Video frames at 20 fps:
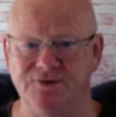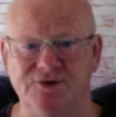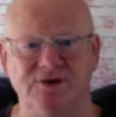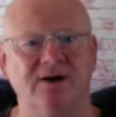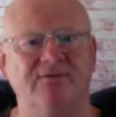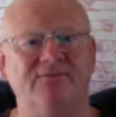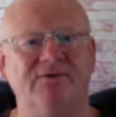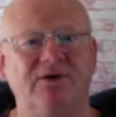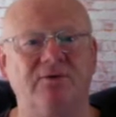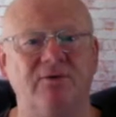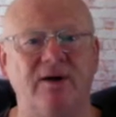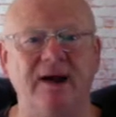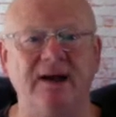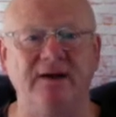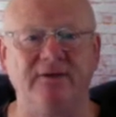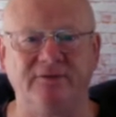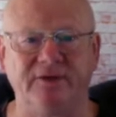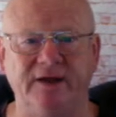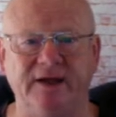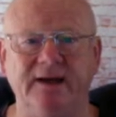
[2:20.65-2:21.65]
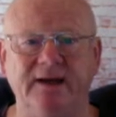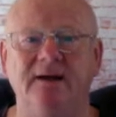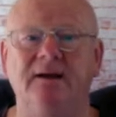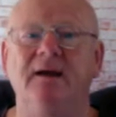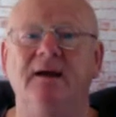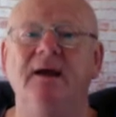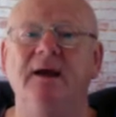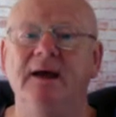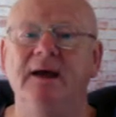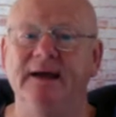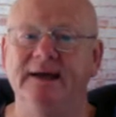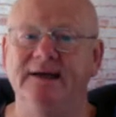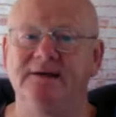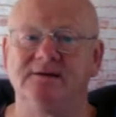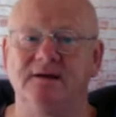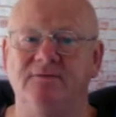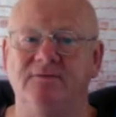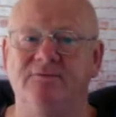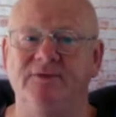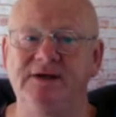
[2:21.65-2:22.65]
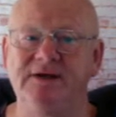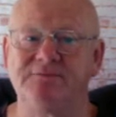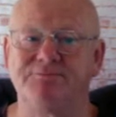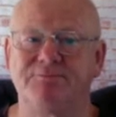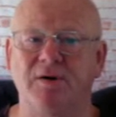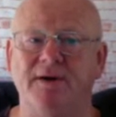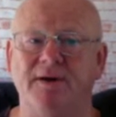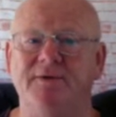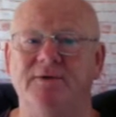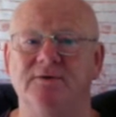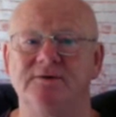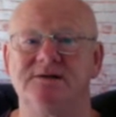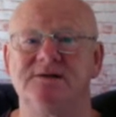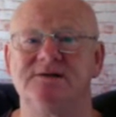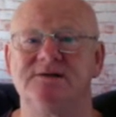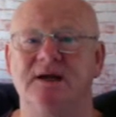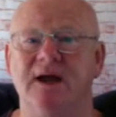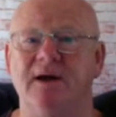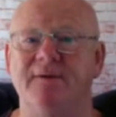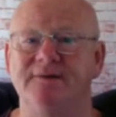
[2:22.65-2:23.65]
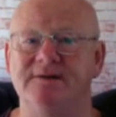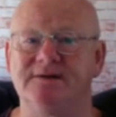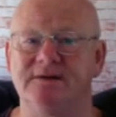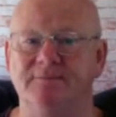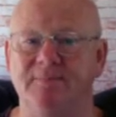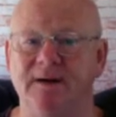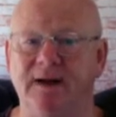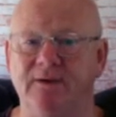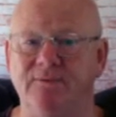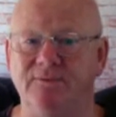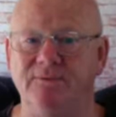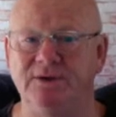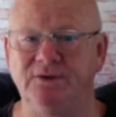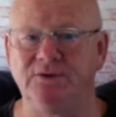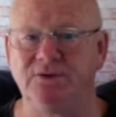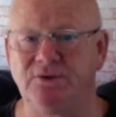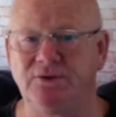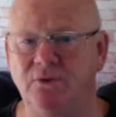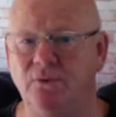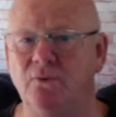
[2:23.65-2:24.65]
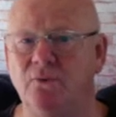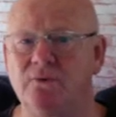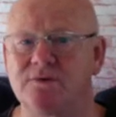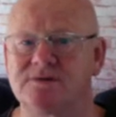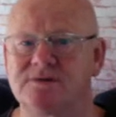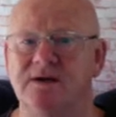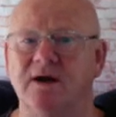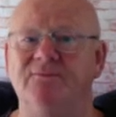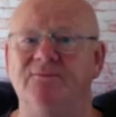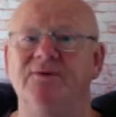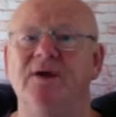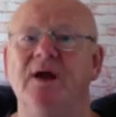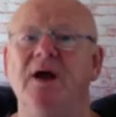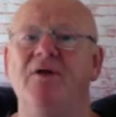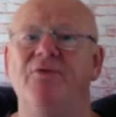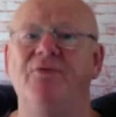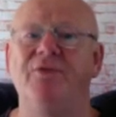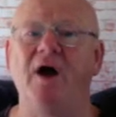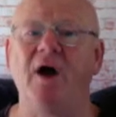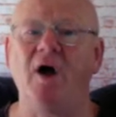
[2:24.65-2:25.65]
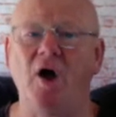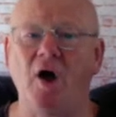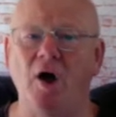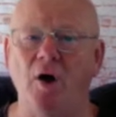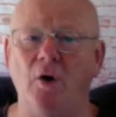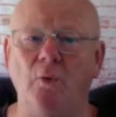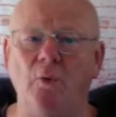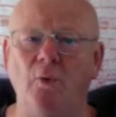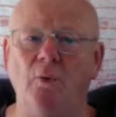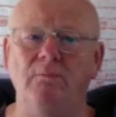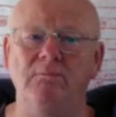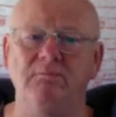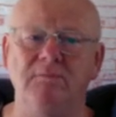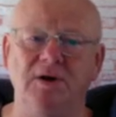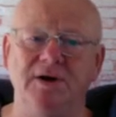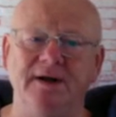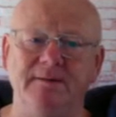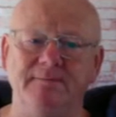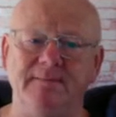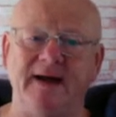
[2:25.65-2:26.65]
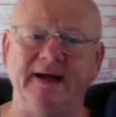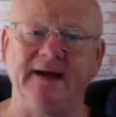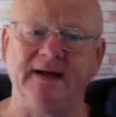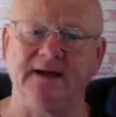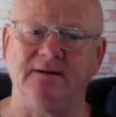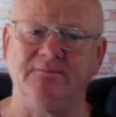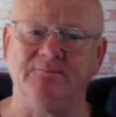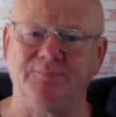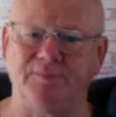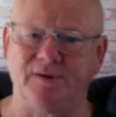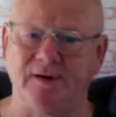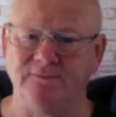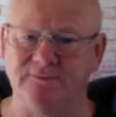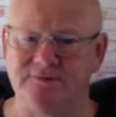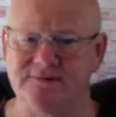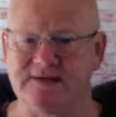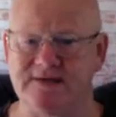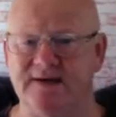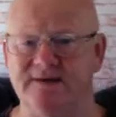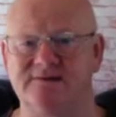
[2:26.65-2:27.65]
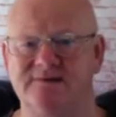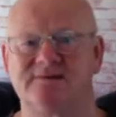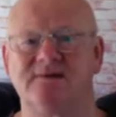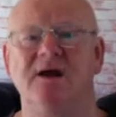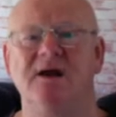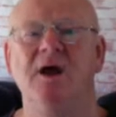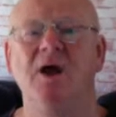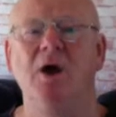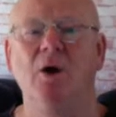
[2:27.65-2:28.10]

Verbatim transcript: Another great thing is that this product is going to blow the doors off the whole money making process.